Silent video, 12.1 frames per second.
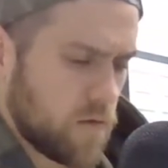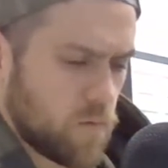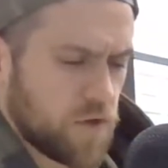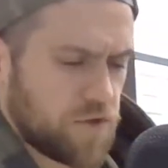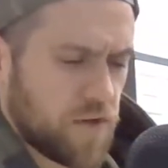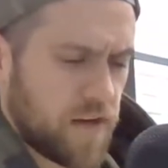
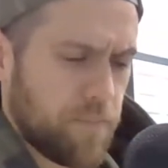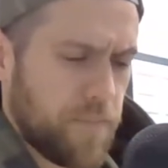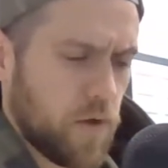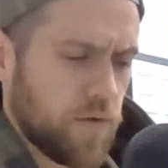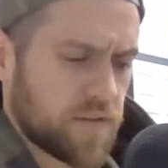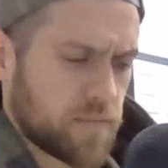once you kind of
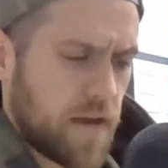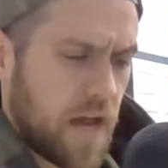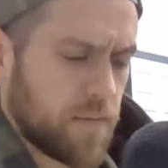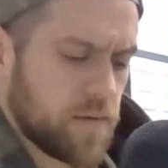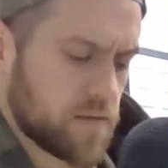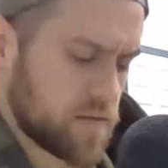build in some
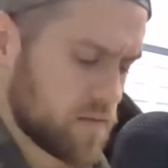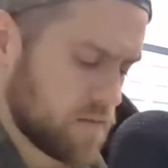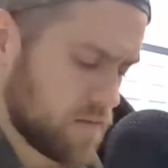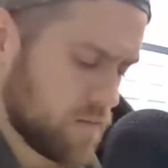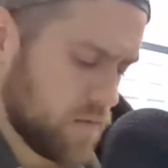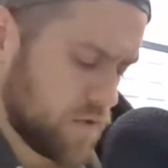habits,
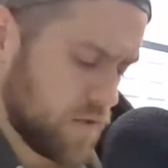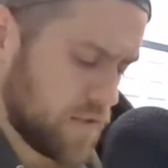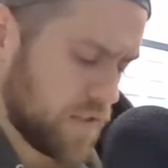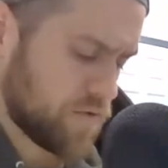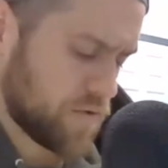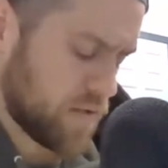which it's
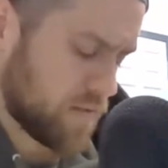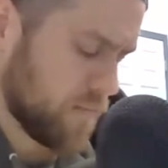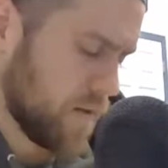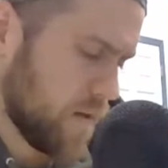interesting.